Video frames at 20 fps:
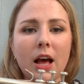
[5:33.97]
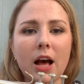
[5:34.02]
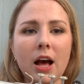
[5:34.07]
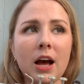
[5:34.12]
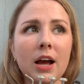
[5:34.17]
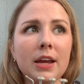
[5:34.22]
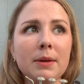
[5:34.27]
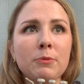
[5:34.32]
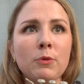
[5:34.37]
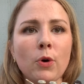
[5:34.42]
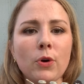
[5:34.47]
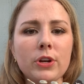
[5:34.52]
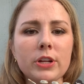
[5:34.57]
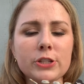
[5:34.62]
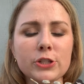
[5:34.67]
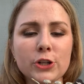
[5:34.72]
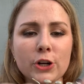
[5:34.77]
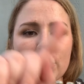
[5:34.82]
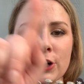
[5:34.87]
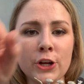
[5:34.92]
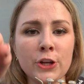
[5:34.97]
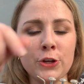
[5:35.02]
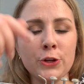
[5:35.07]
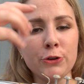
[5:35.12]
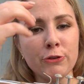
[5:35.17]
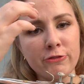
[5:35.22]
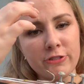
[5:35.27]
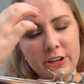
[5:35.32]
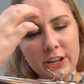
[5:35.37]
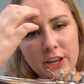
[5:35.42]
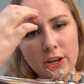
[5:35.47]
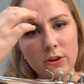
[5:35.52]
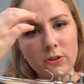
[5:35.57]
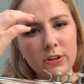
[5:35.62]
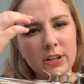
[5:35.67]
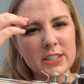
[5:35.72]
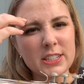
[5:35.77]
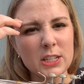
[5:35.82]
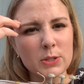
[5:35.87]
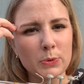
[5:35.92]
I'm going to start a new video
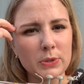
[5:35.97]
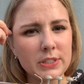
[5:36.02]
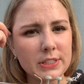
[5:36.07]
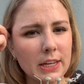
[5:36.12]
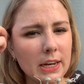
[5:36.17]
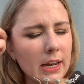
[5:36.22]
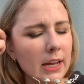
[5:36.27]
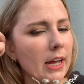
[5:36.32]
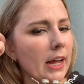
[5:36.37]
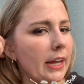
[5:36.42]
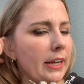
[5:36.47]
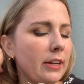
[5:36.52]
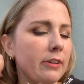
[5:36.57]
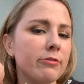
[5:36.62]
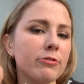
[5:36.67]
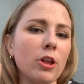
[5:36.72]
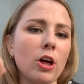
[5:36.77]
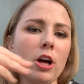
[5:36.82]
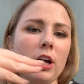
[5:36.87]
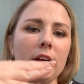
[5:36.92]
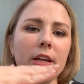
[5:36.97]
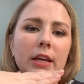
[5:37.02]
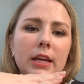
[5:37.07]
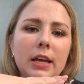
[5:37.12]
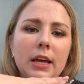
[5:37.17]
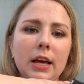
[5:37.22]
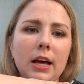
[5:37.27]
because this one's getting kind of long,